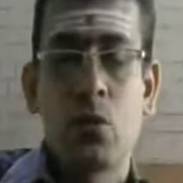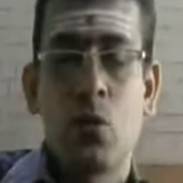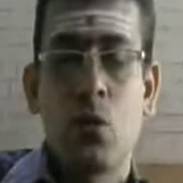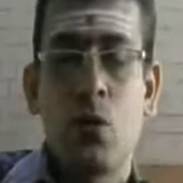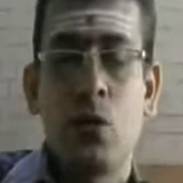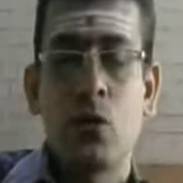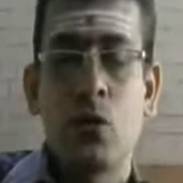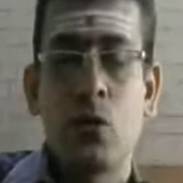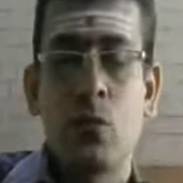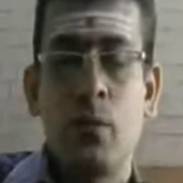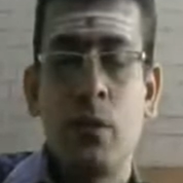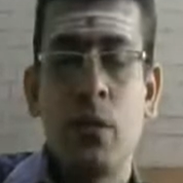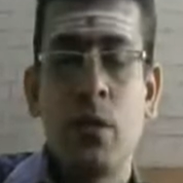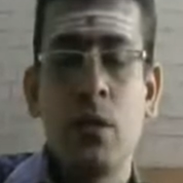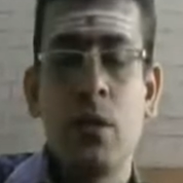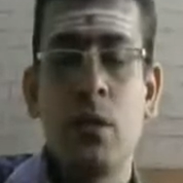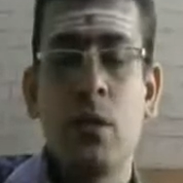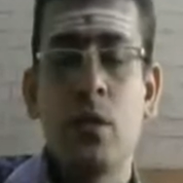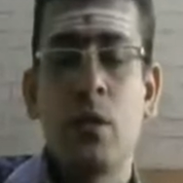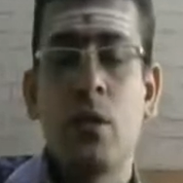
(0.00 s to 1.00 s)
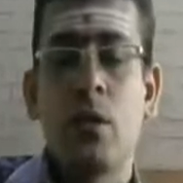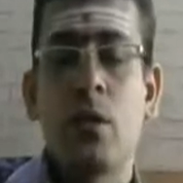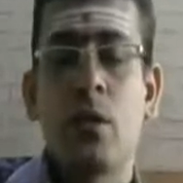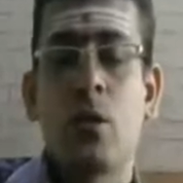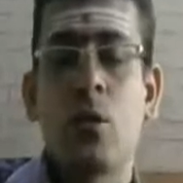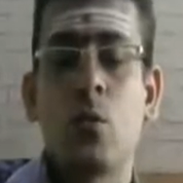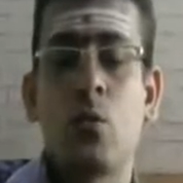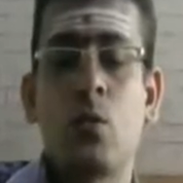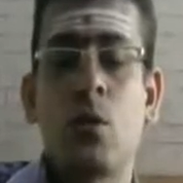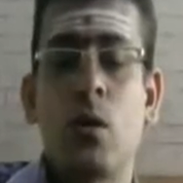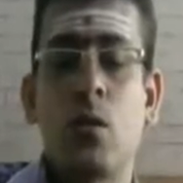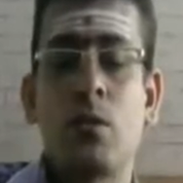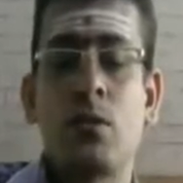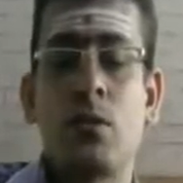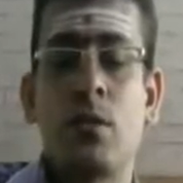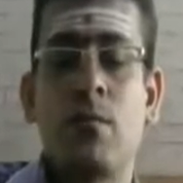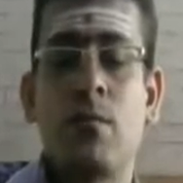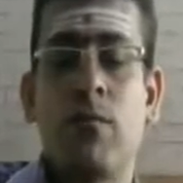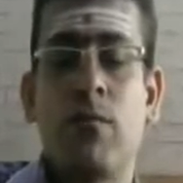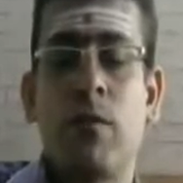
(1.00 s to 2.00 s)
going to be
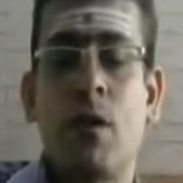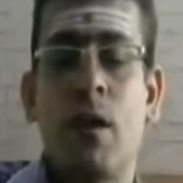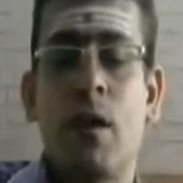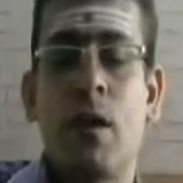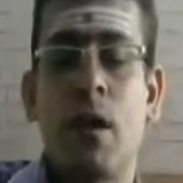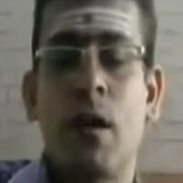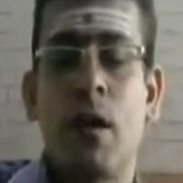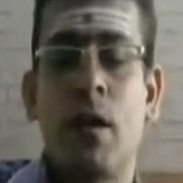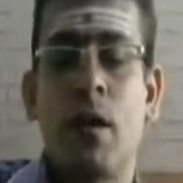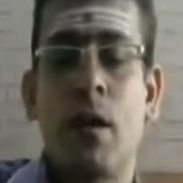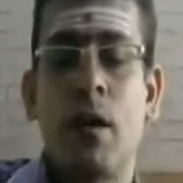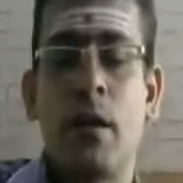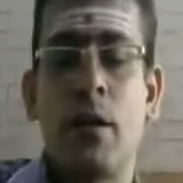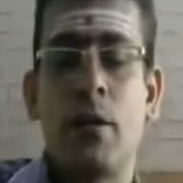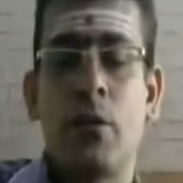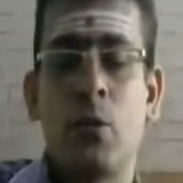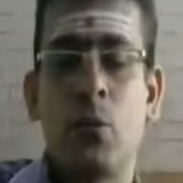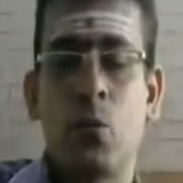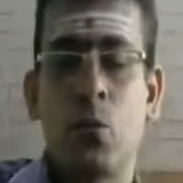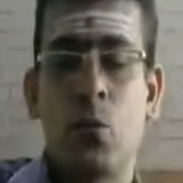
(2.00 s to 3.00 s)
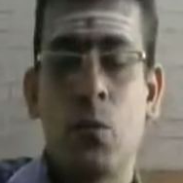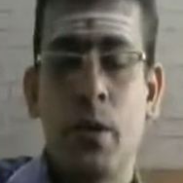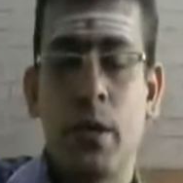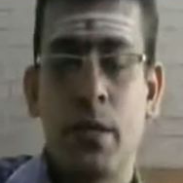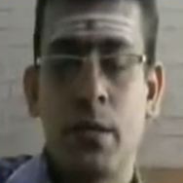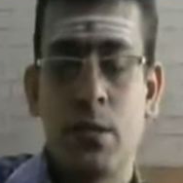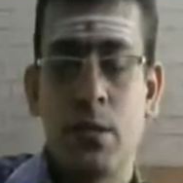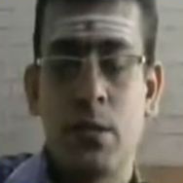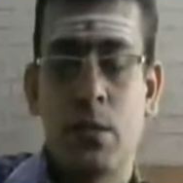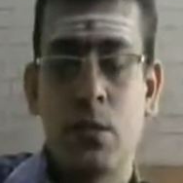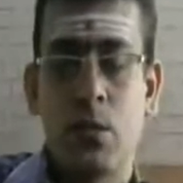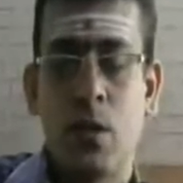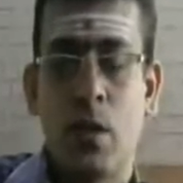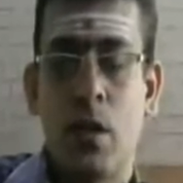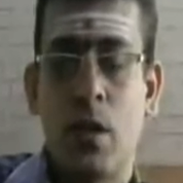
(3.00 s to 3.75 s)
2100 units.